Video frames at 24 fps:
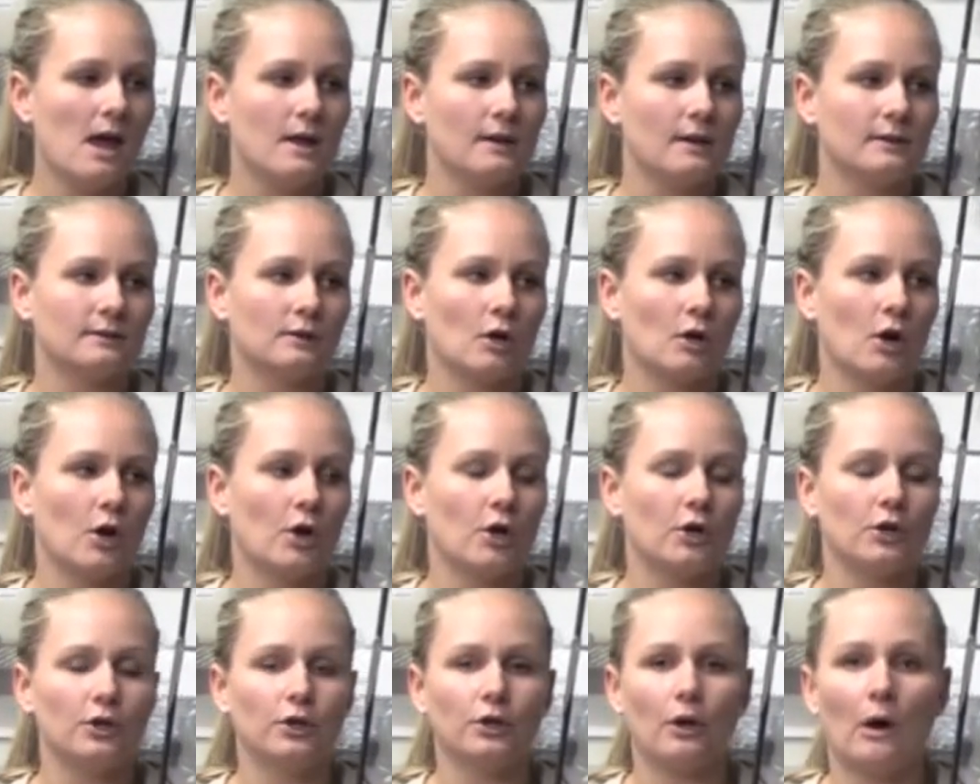So,
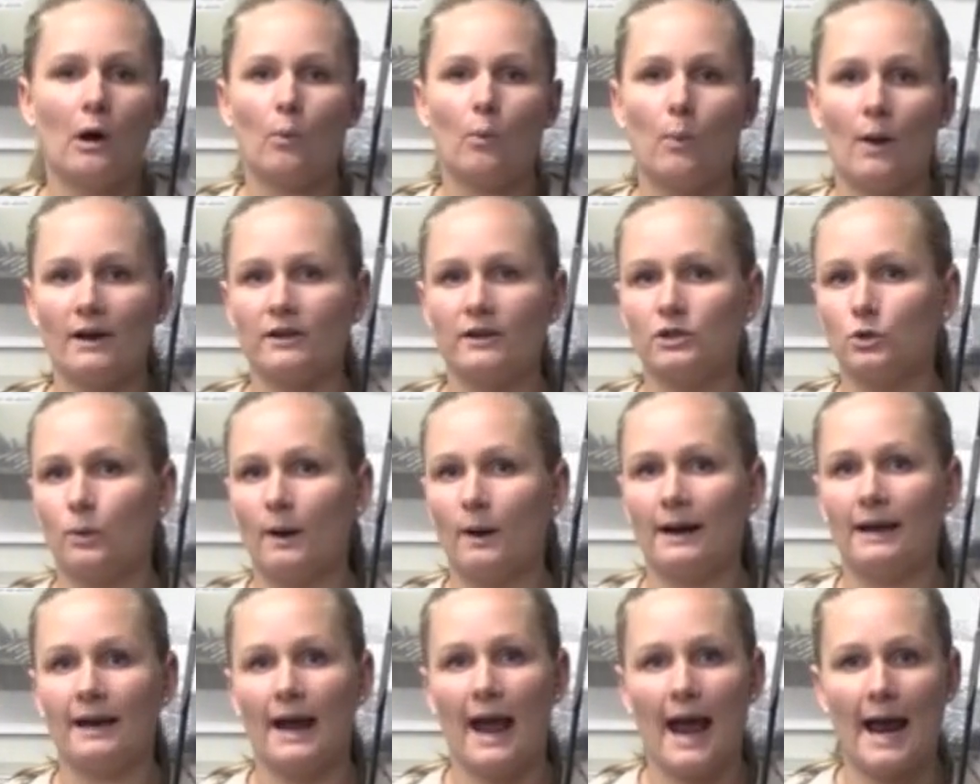you know, a
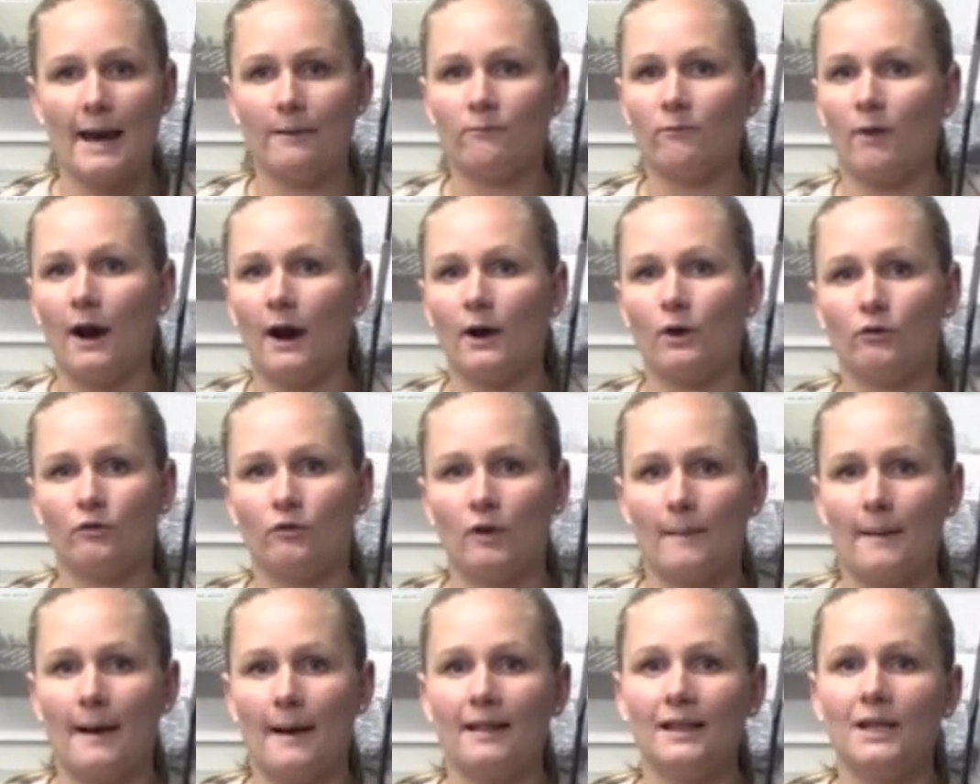120 Aimrad or
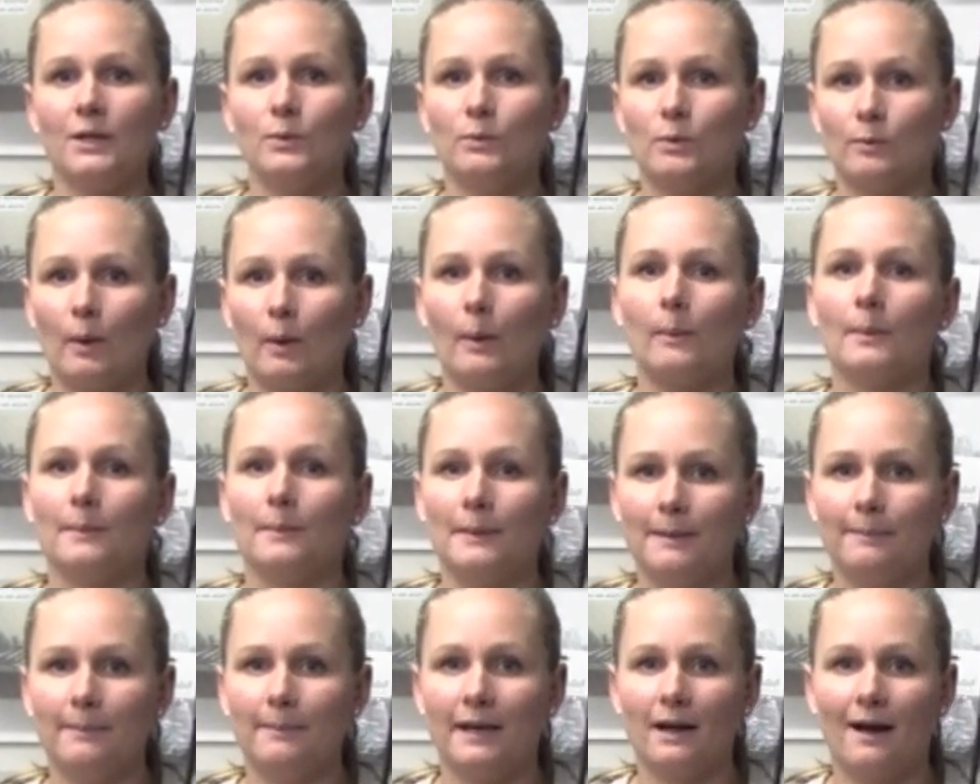Rob Allen would
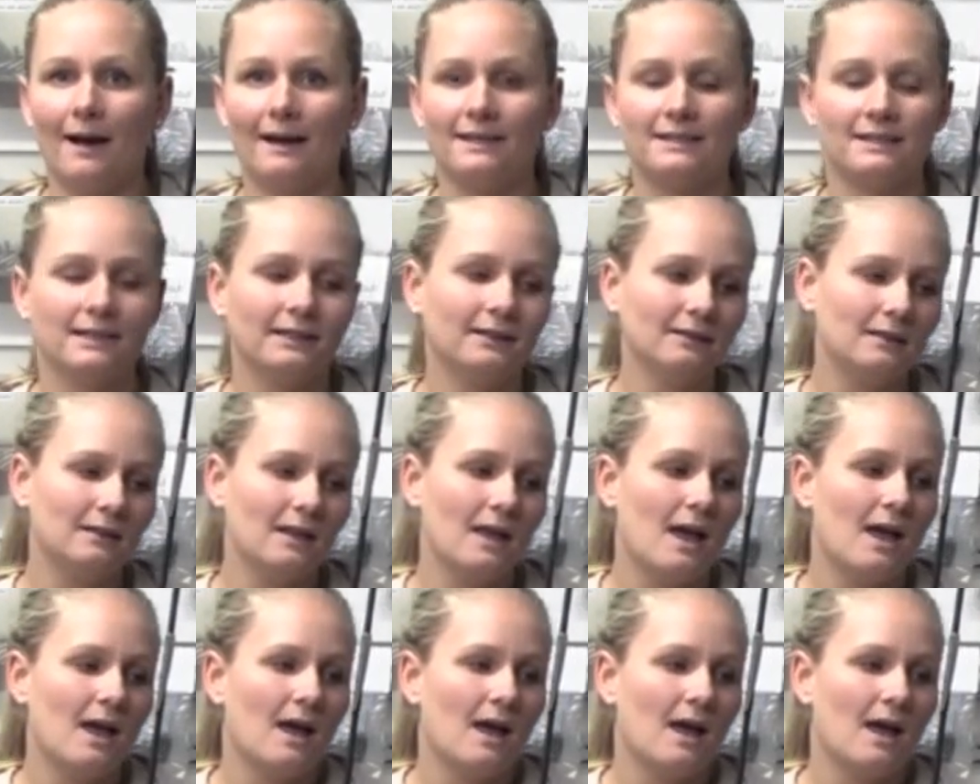probably be ideal.